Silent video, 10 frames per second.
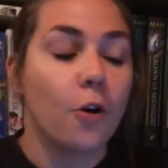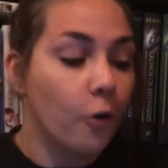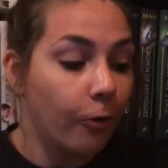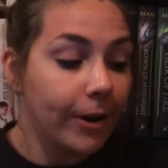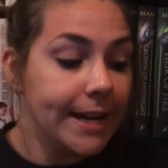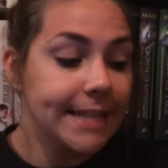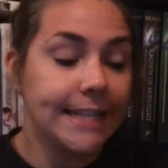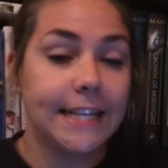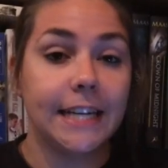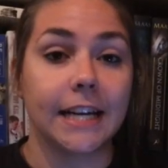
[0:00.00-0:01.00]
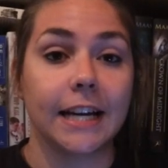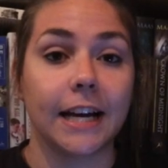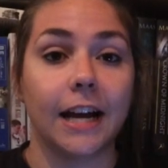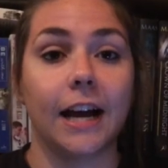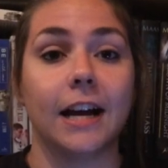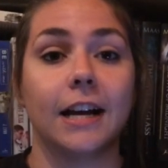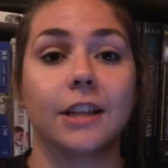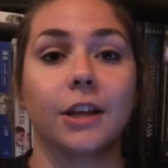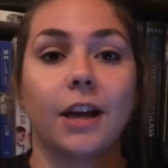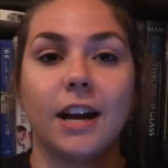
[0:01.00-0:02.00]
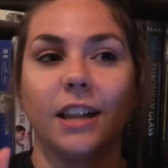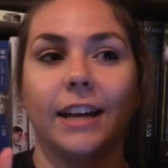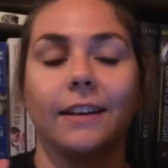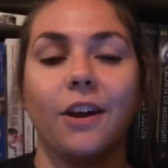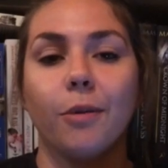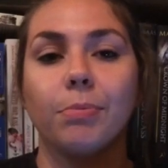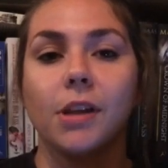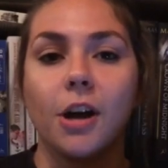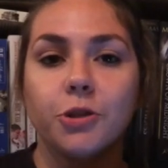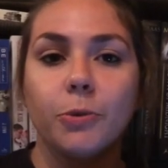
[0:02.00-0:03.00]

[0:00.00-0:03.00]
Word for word: crazy uh, the kind of like not a plot